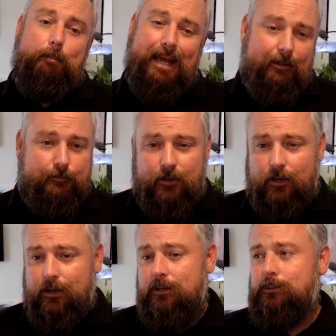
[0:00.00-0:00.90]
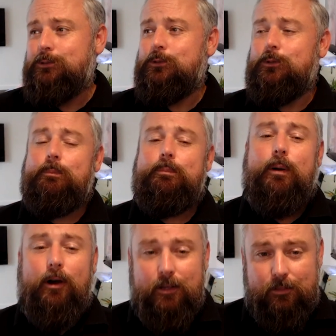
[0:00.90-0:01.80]
bat files or
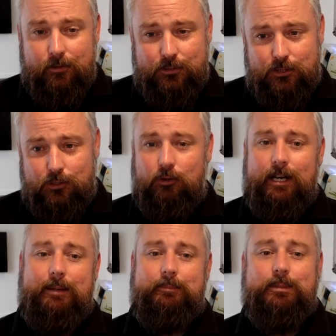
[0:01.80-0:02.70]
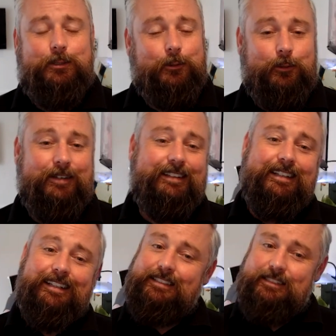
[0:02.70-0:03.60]
Python scripts or
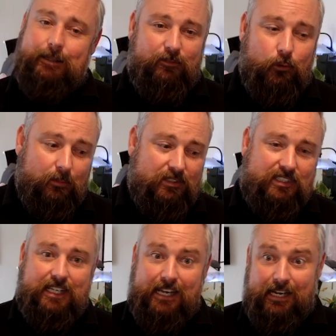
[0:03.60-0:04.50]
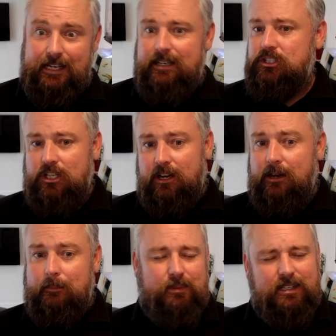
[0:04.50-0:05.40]
some form of C#,
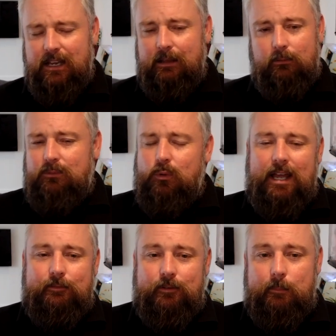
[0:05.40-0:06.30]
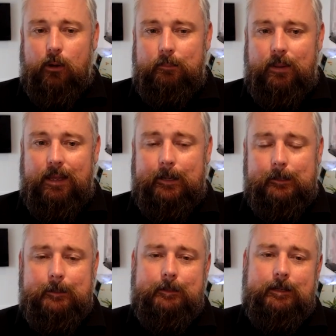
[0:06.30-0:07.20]
whatever it might
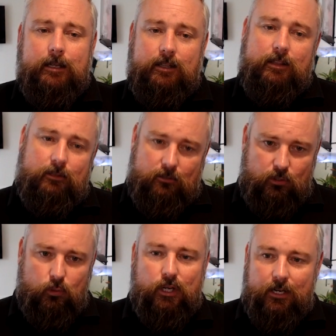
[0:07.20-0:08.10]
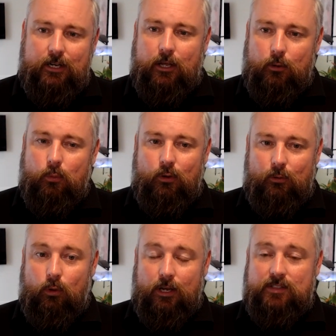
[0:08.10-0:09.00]
be. You're going to know
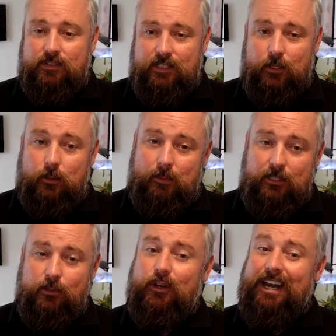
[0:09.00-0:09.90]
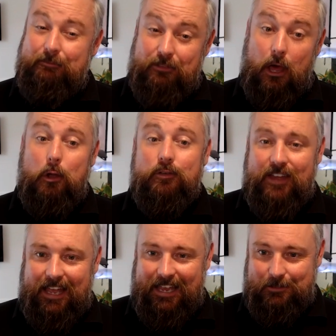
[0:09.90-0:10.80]
what works for you, but you're going to have the
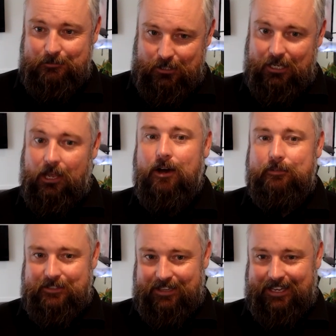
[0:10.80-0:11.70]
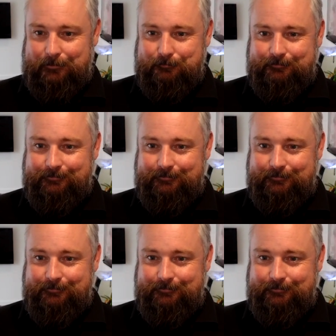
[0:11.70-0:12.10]
overhead of looking after that.